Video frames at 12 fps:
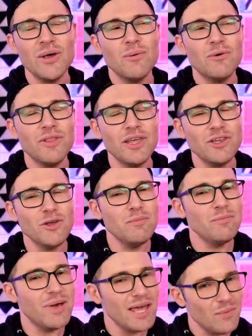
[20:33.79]
well then you
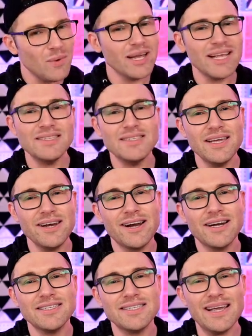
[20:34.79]
may want to
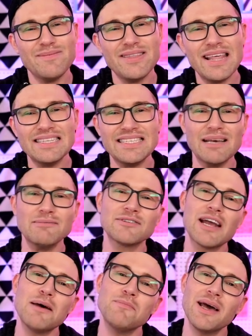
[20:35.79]
consider stamping that
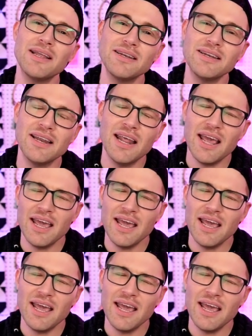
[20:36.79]
subscribe button